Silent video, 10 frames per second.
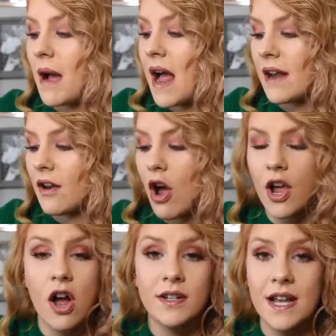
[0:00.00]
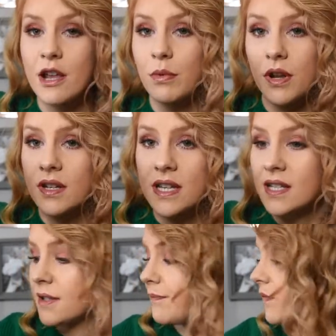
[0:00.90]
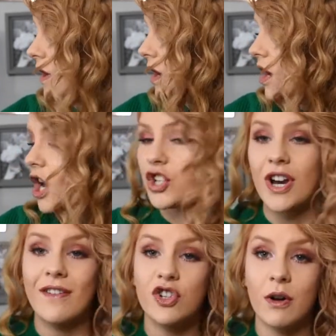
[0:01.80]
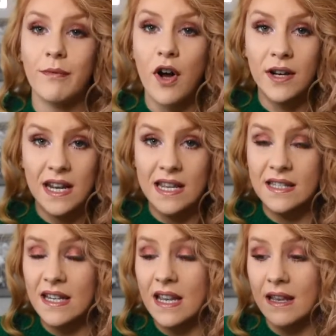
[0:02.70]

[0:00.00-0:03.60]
And I can't tell you because it's a charity shop find is